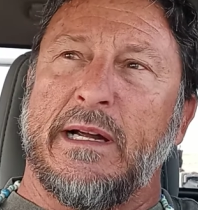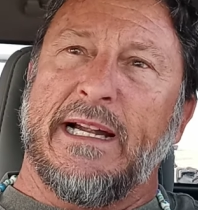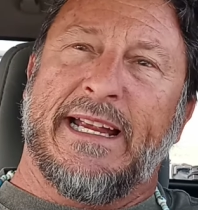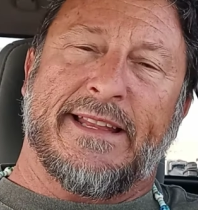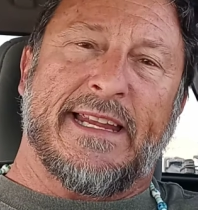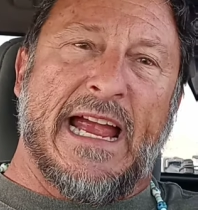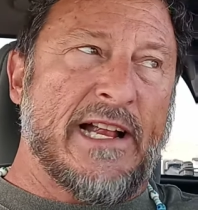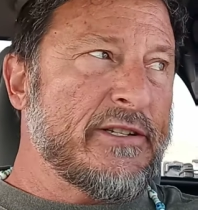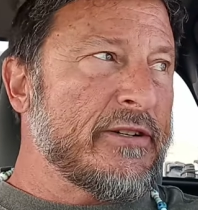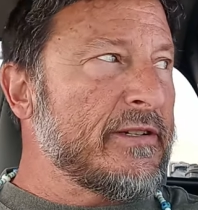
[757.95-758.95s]
and get the
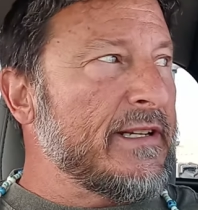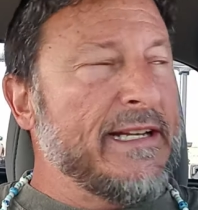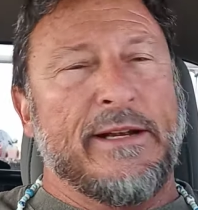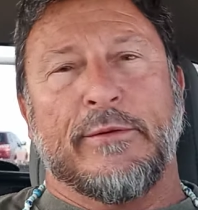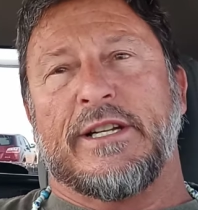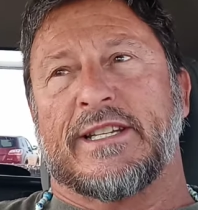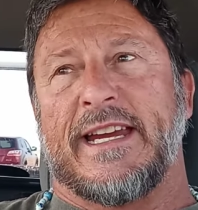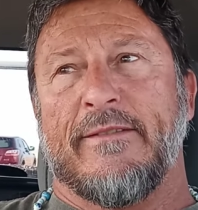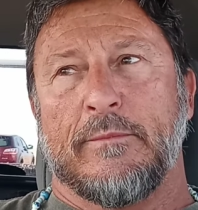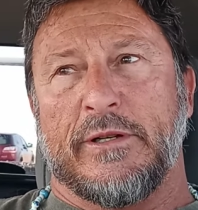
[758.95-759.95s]
answers and he would just
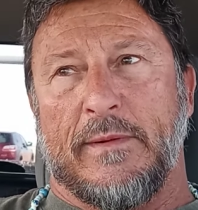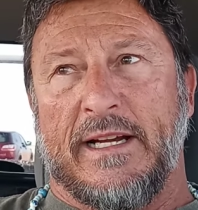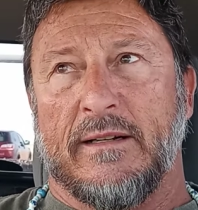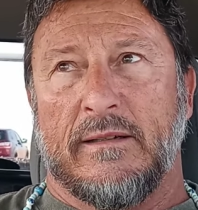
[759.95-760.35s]
give them to me.